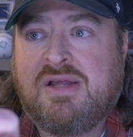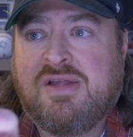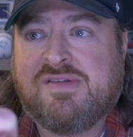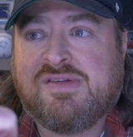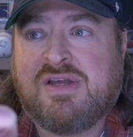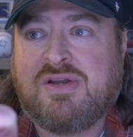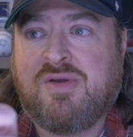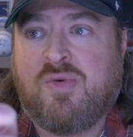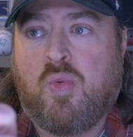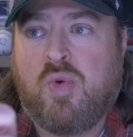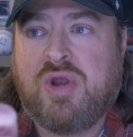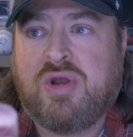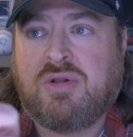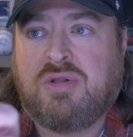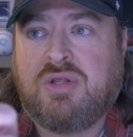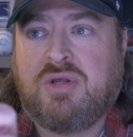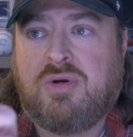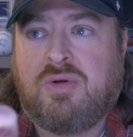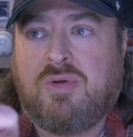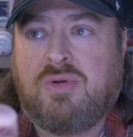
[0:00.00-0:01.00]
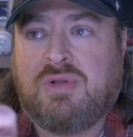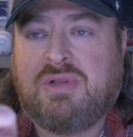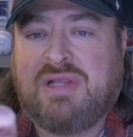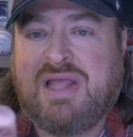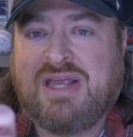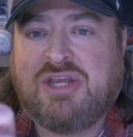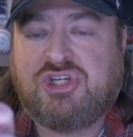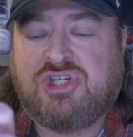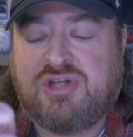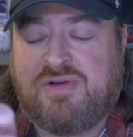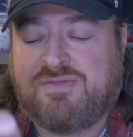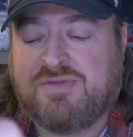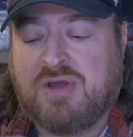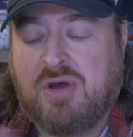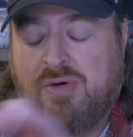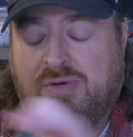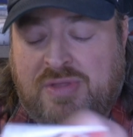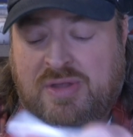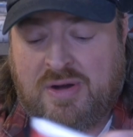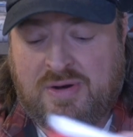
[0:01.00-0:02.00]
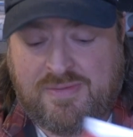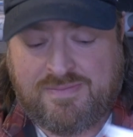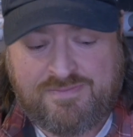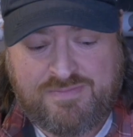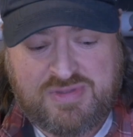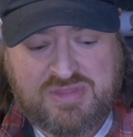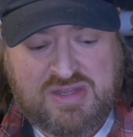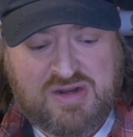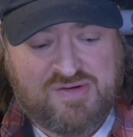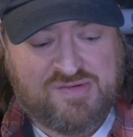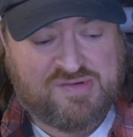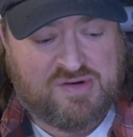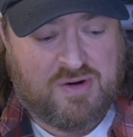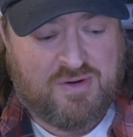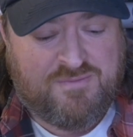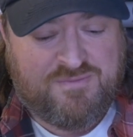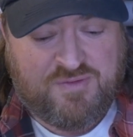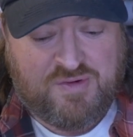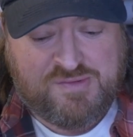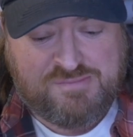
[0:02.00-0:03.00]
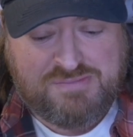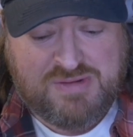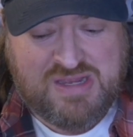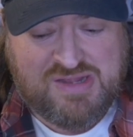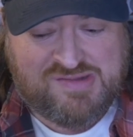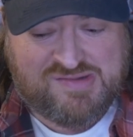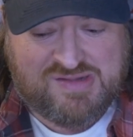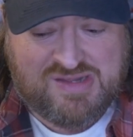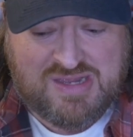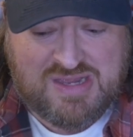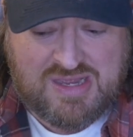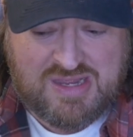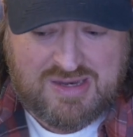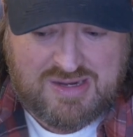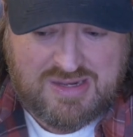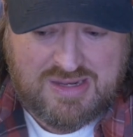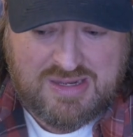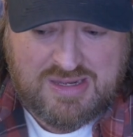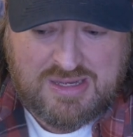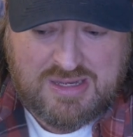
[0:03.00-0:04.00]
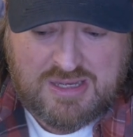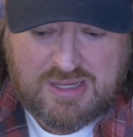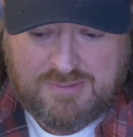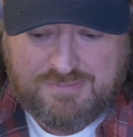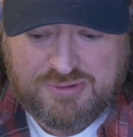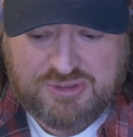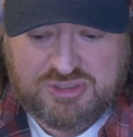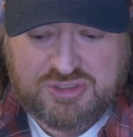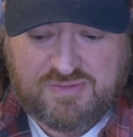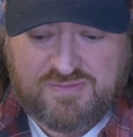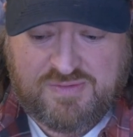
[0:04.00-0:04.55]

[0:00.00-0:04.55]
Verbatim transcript: It's got a weird little leg shift going there. But there's our first PC hit. I'll put you